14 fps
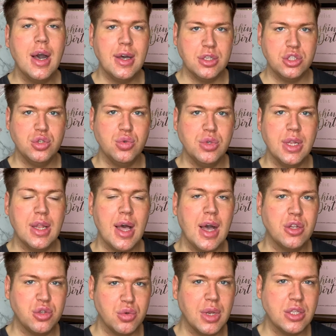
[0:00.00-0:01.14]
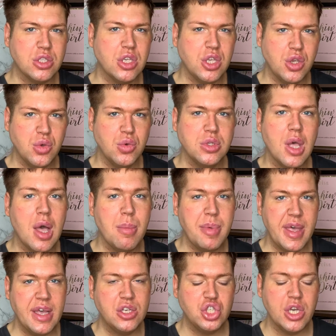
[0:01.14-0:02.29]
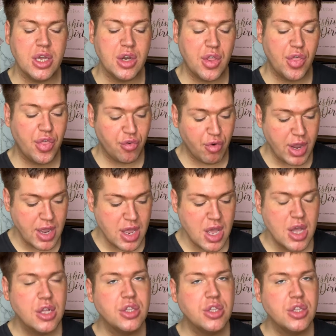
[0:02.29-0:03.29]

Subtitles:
I do like to use a base shade 3.